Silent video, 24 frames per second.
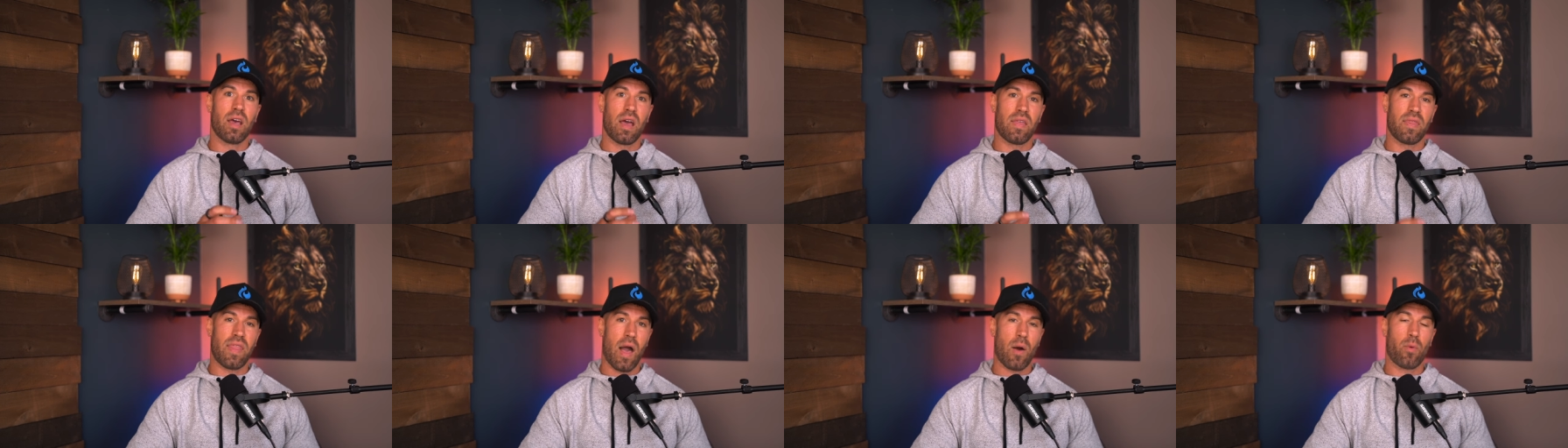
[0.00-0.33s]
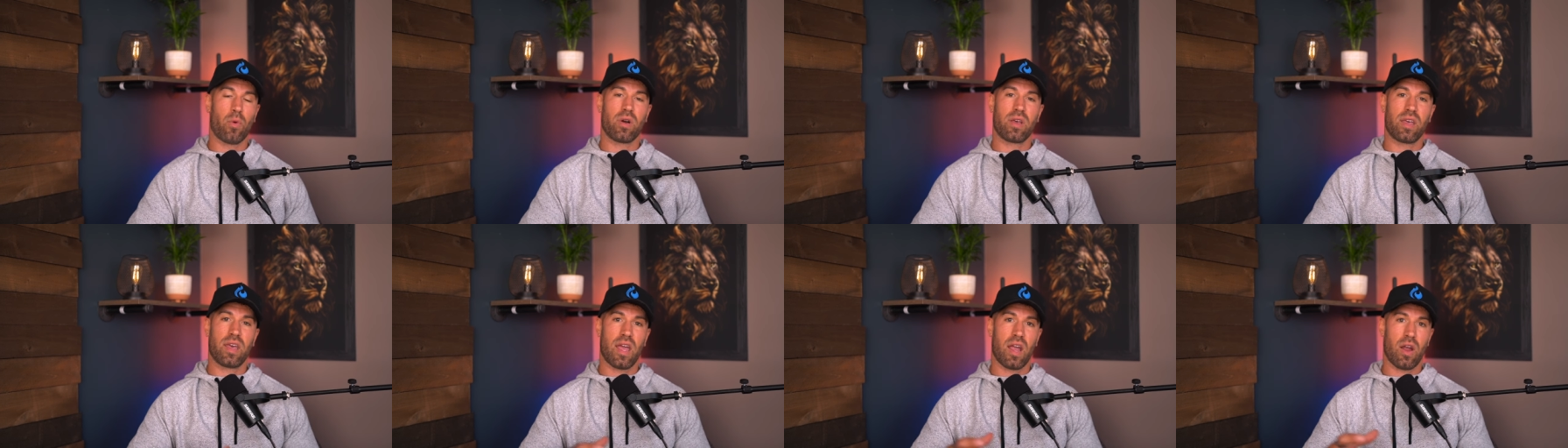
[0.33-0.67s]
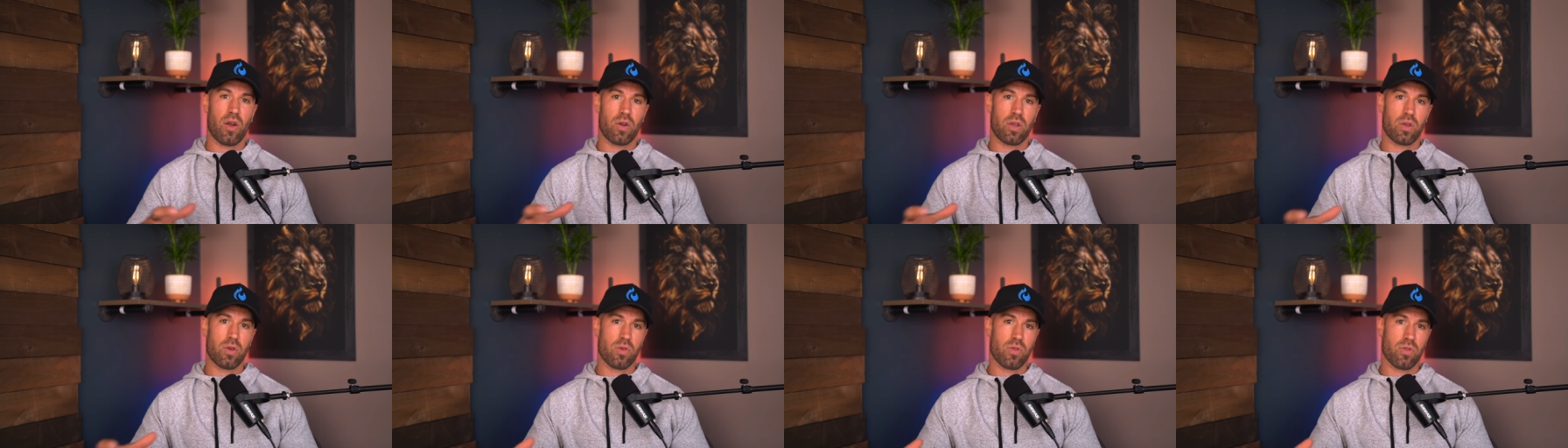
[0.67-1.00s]
and that will
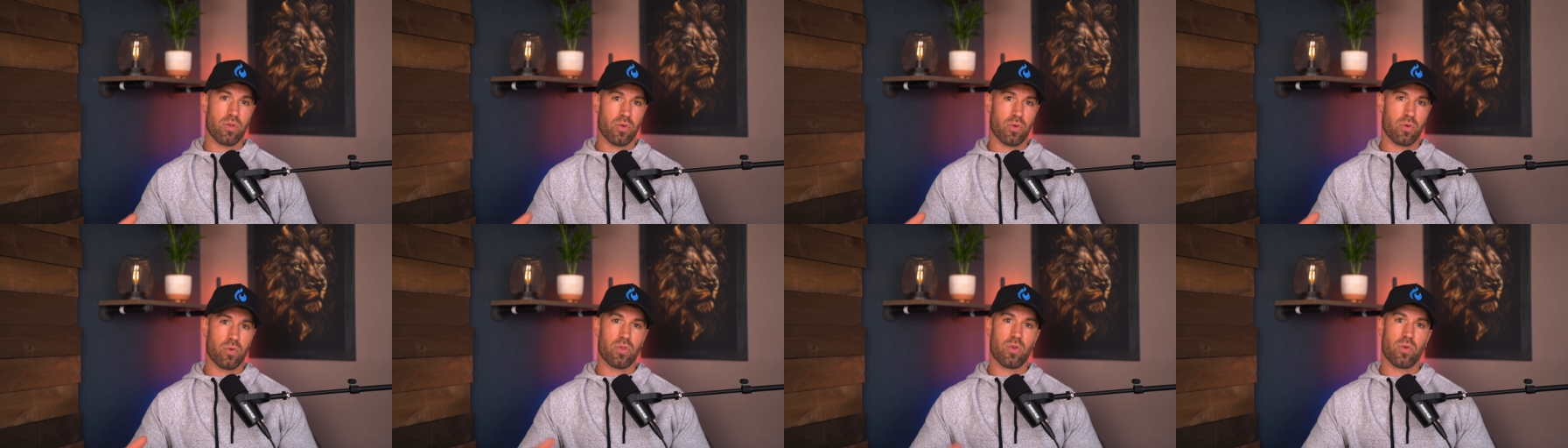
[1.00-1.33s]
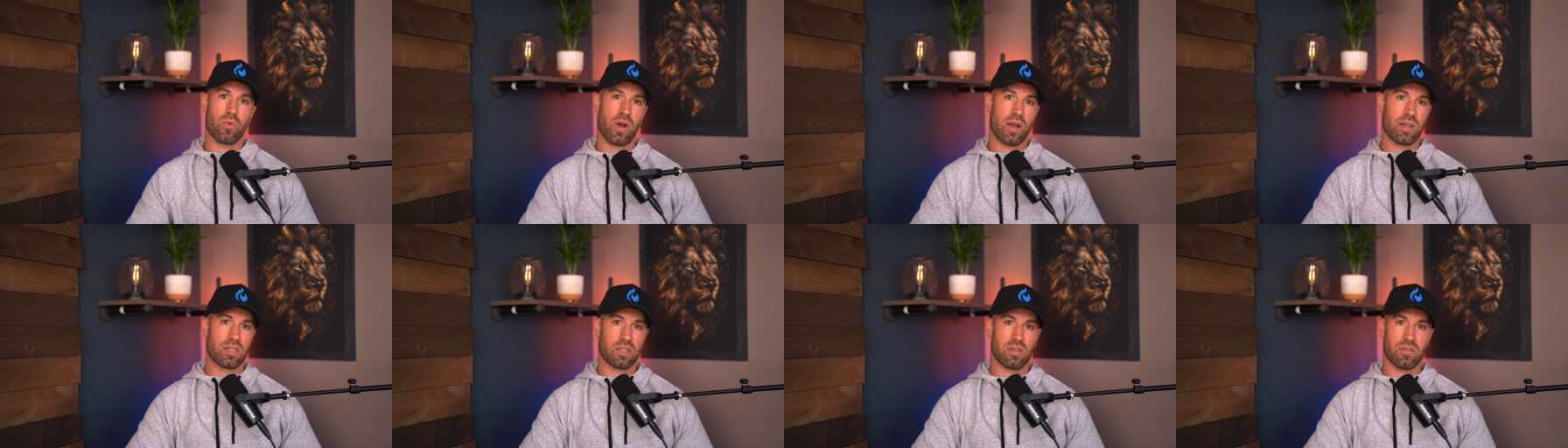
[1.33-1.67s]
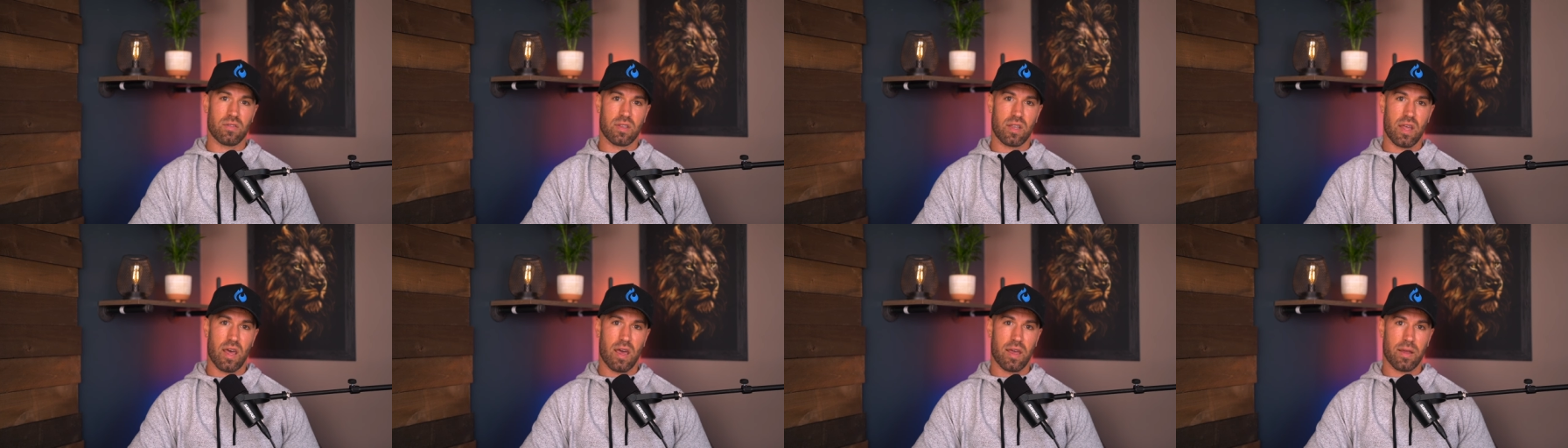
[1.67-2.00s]
carry you through the rest
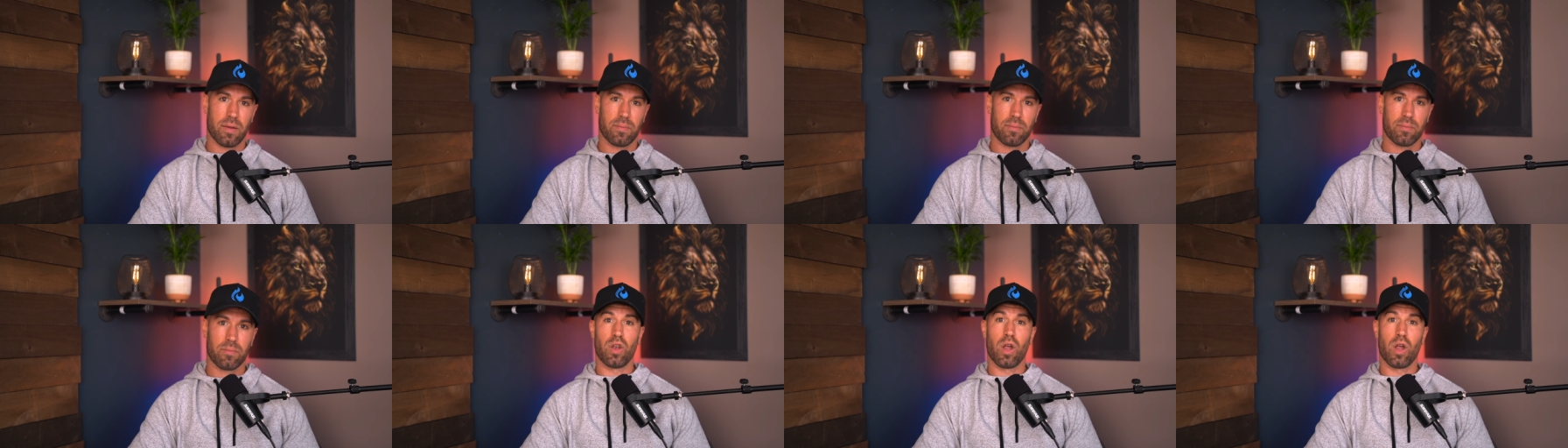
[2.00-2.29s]
of the day.